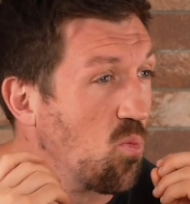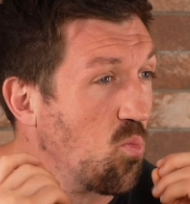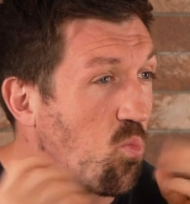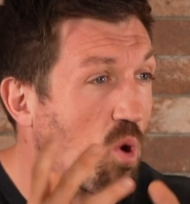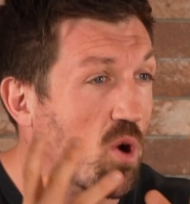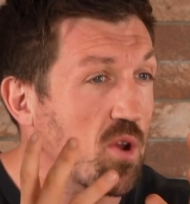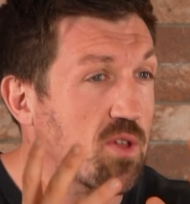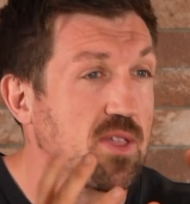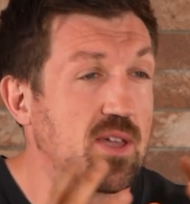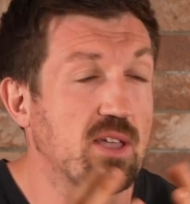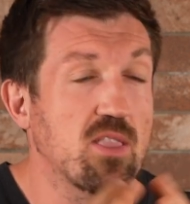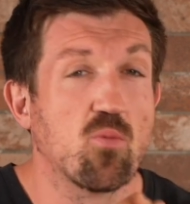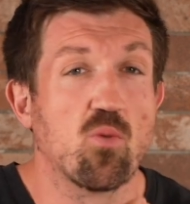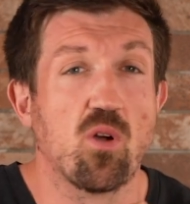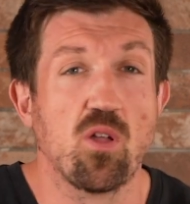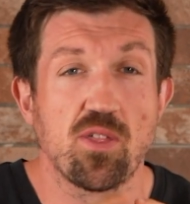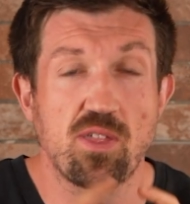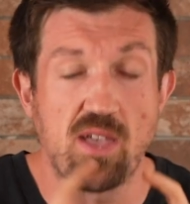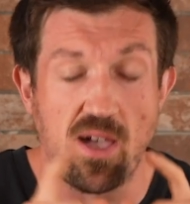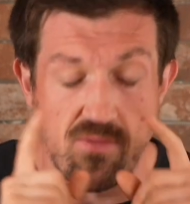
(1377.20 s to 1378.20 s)
worst thing in the
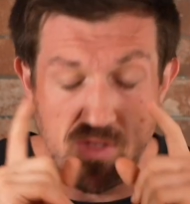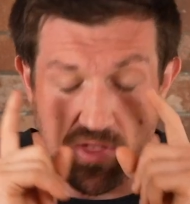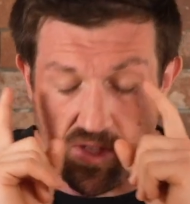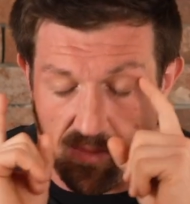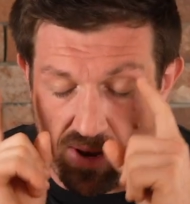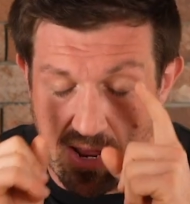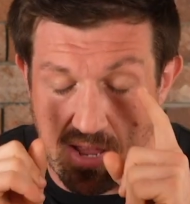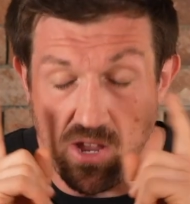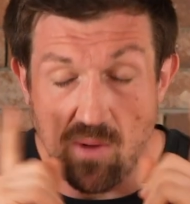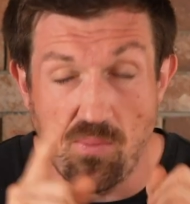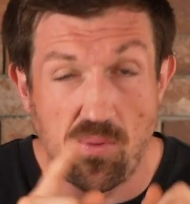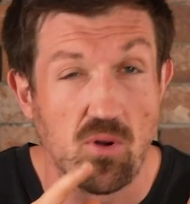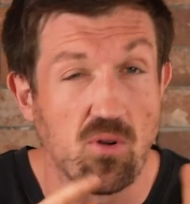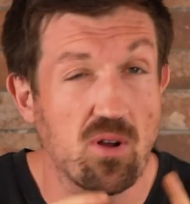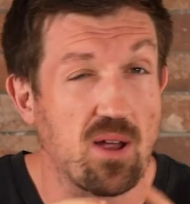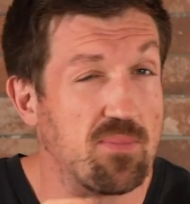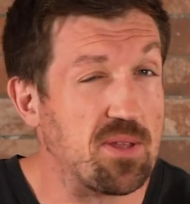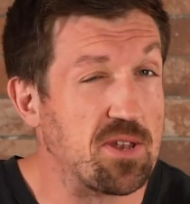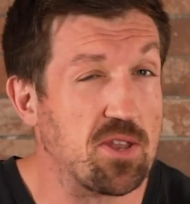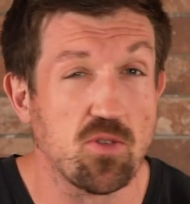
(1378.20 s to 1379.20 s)
world is having somebody in your
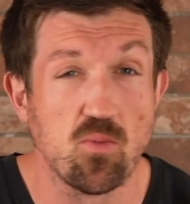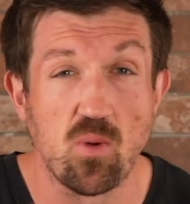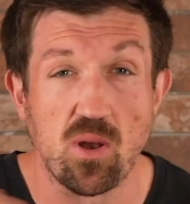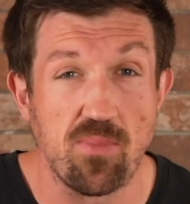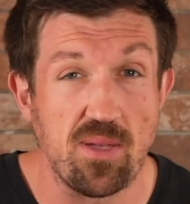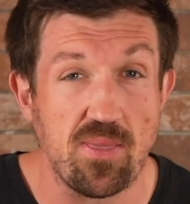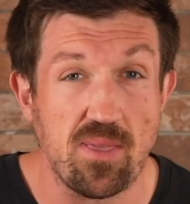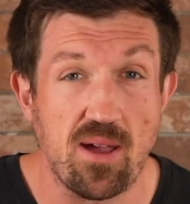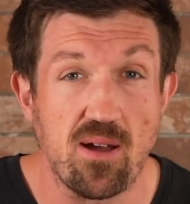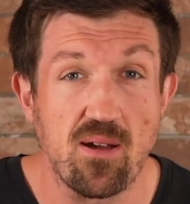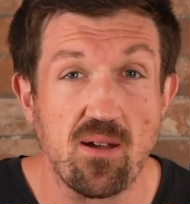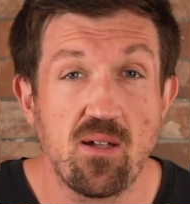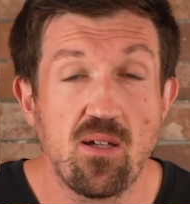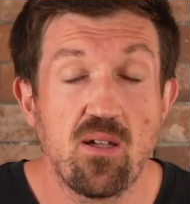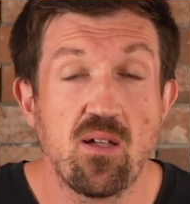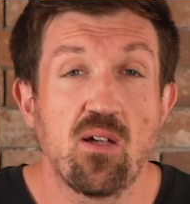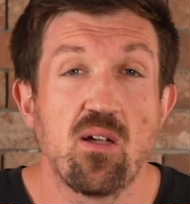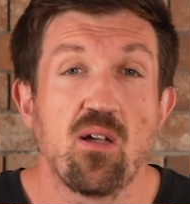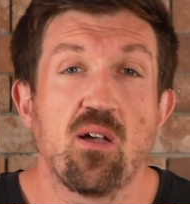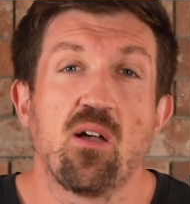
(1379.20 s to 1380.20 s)
program that doesn't want to be there.
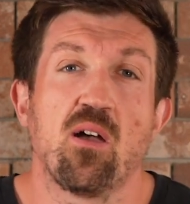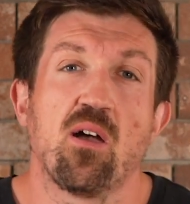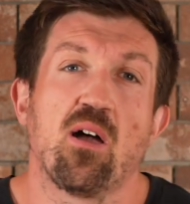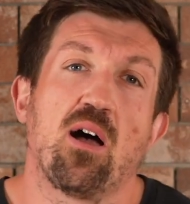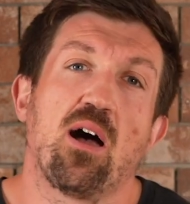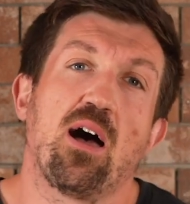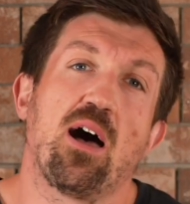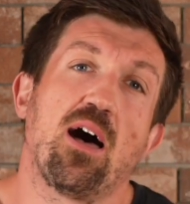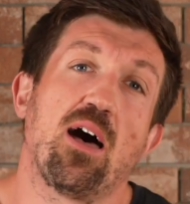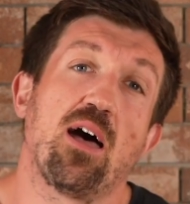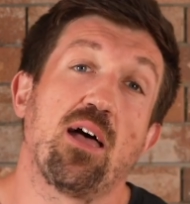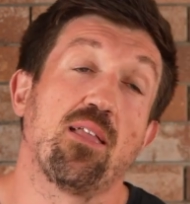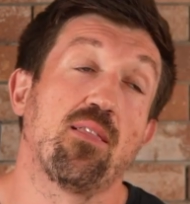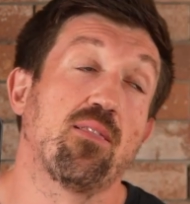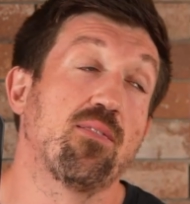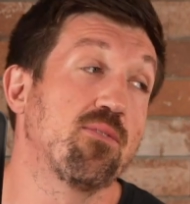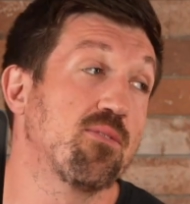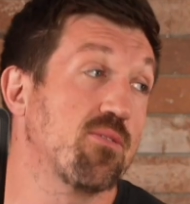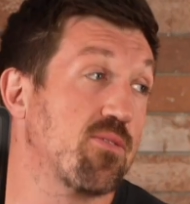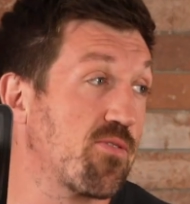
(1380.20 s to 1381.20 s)

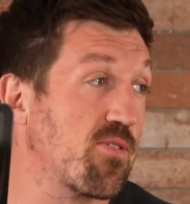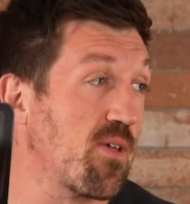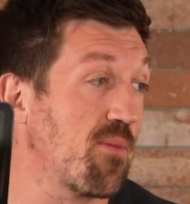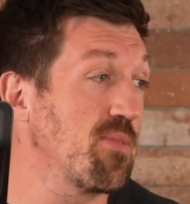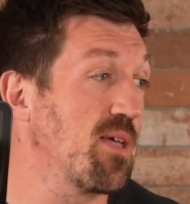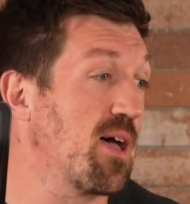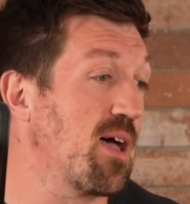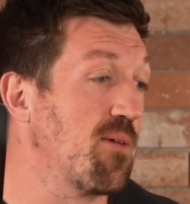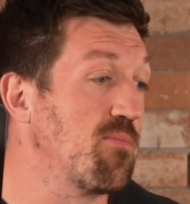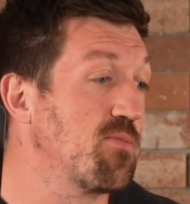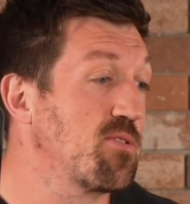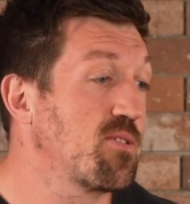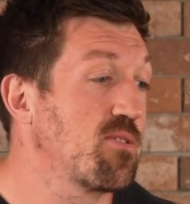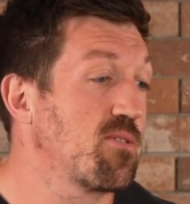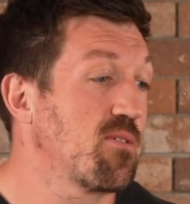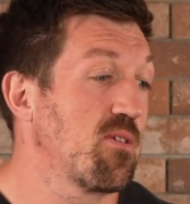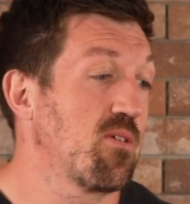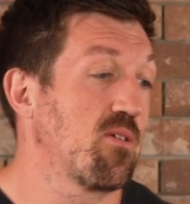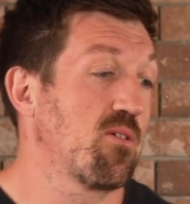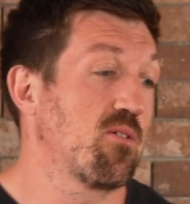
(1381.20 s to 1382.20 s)
And sometimes